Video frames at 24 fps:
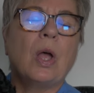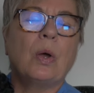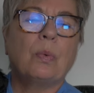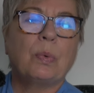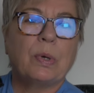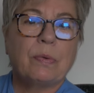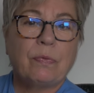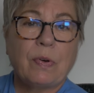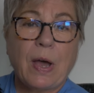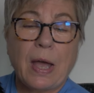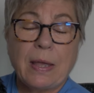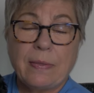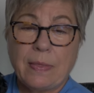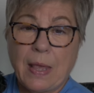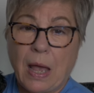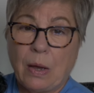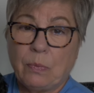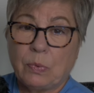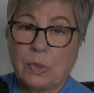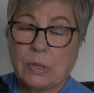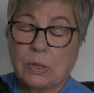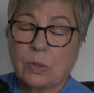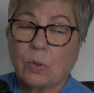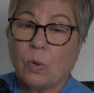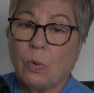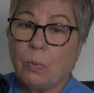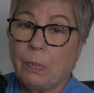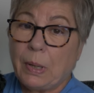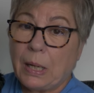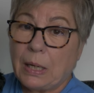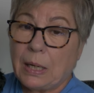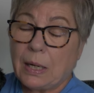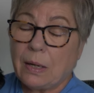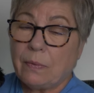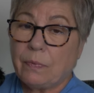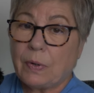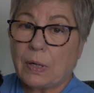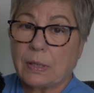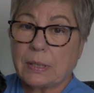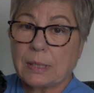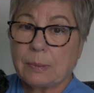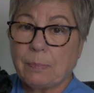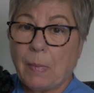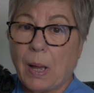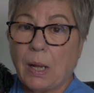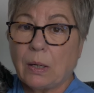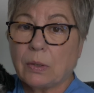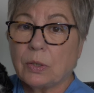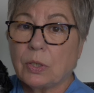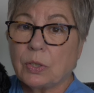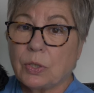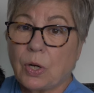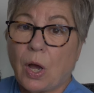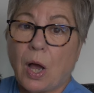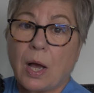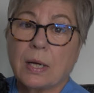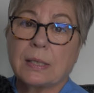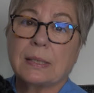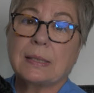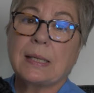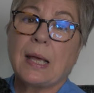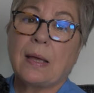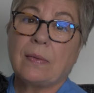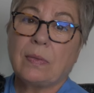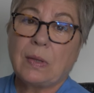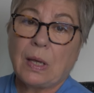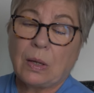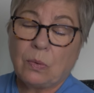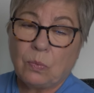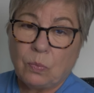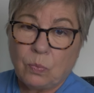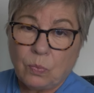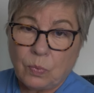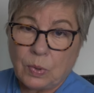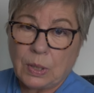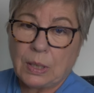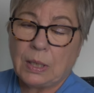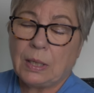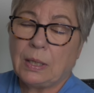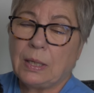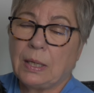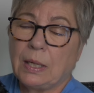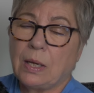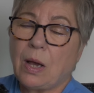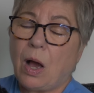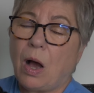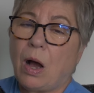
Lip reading: We find that with so many of our smaller dogs that they really